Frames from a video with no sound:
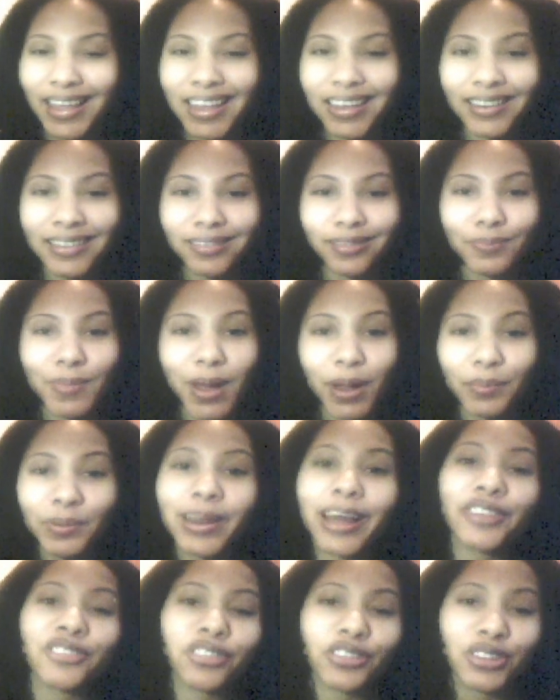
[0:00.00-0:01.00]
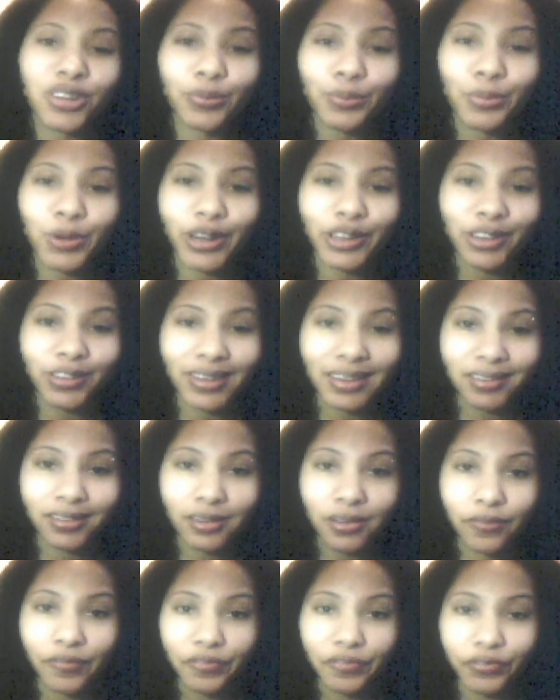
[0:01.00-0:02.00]
it is my pleasure to bring you this
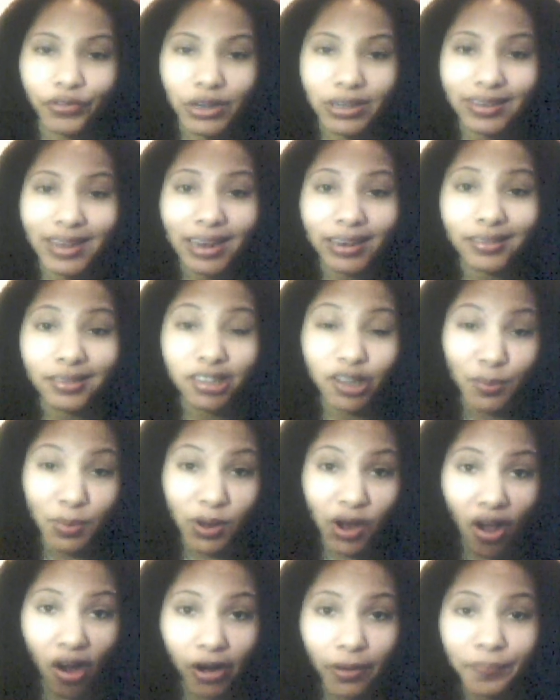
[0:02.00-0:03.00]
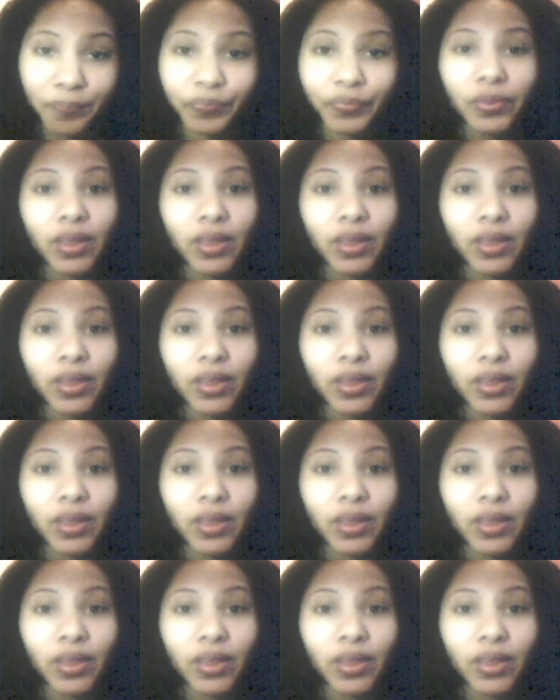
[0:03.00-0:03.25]
free teleseminar.